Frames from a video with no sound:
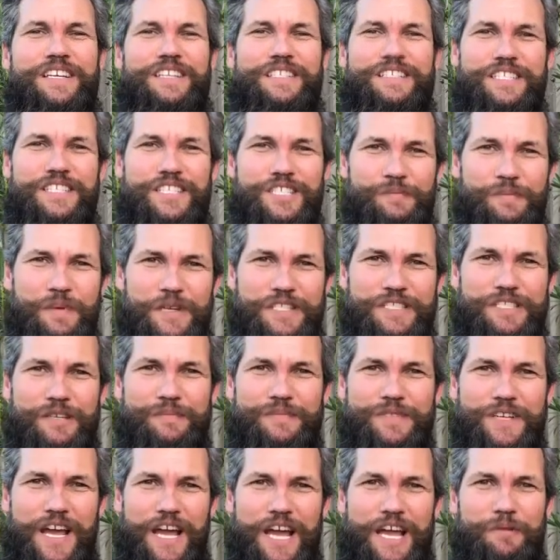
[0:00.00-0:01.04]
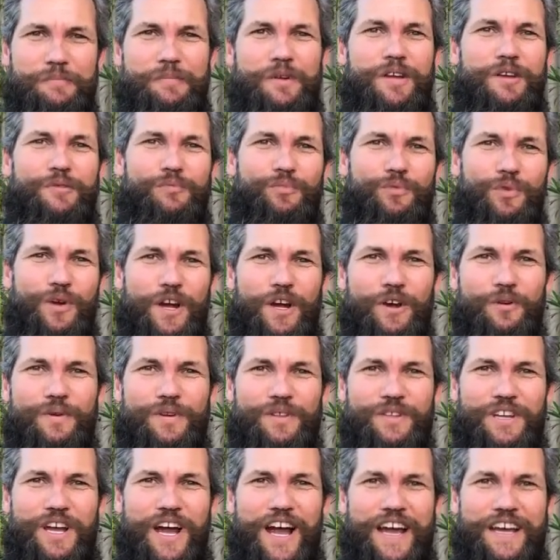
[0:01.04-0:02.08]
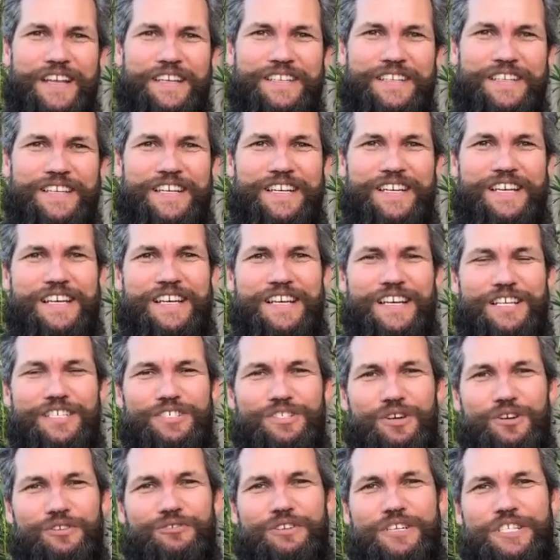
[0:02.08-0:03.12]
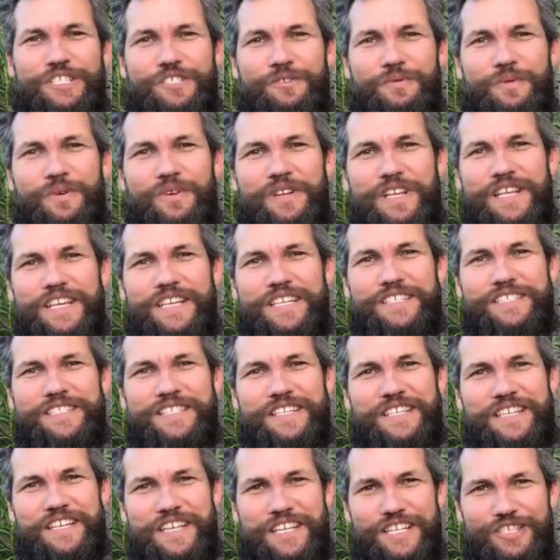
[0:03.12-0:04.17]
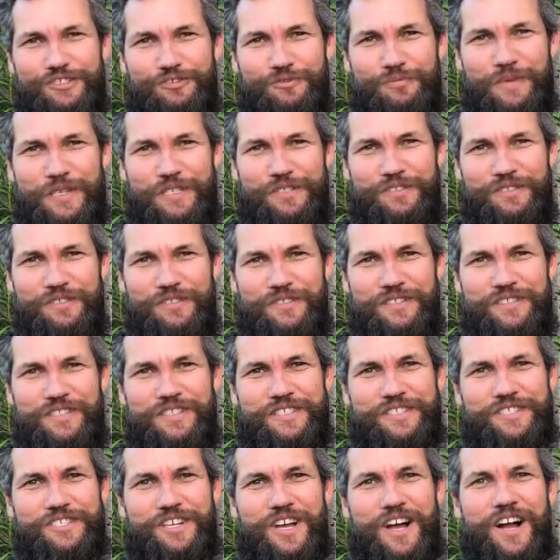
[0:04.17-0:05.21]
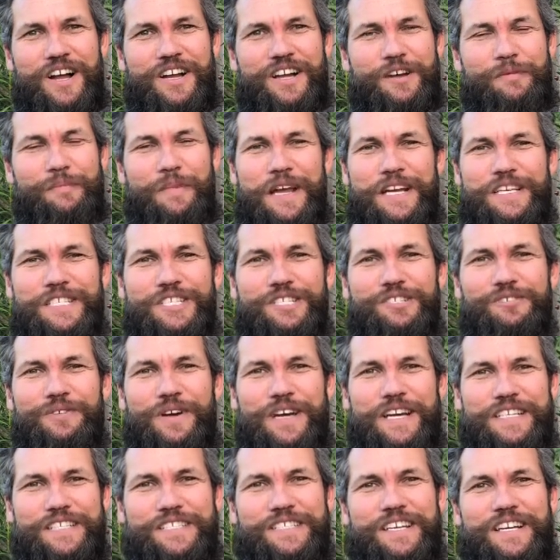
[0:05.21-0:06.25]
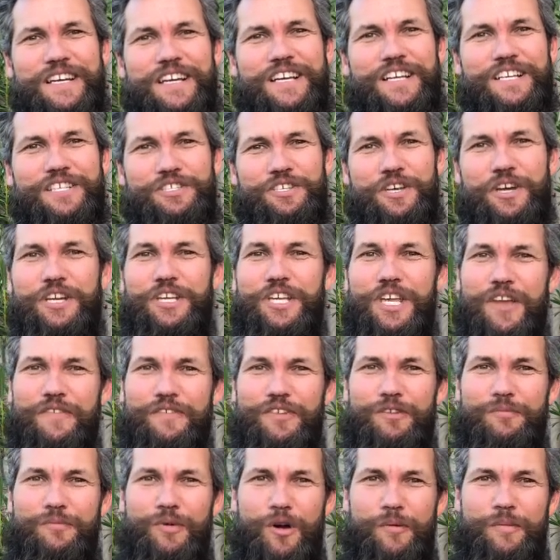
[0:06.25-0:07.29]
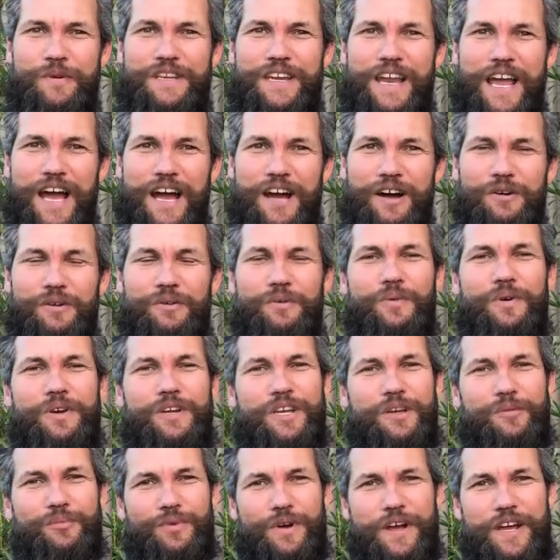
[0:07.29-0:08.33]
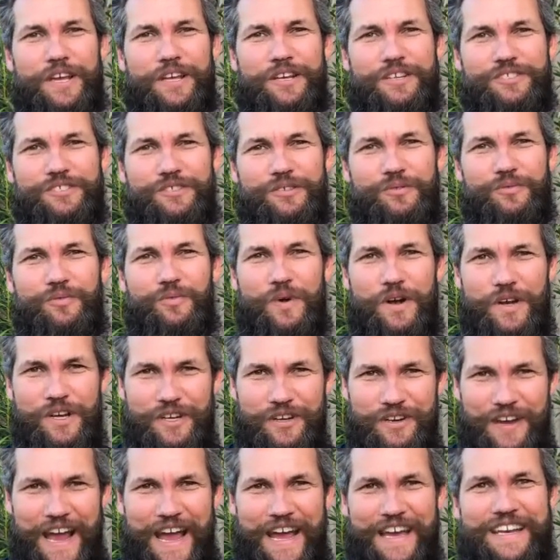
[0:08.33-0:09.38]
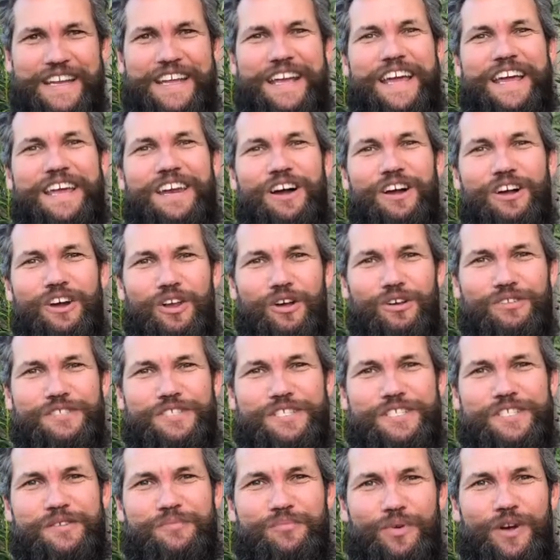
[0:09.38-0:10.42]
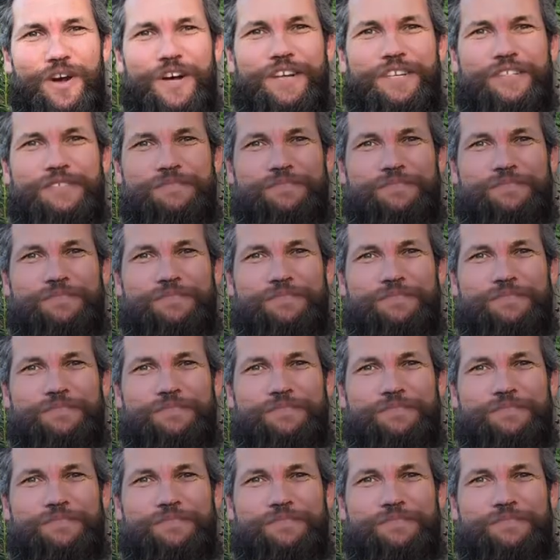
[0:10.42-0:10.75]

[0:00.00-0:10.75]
to spend some time in prayer with God. And so Christian will lead us in an instrumental song, Amazing Grace. So I give you a moment now where you can pray where you're at, and I'll close us in prayer.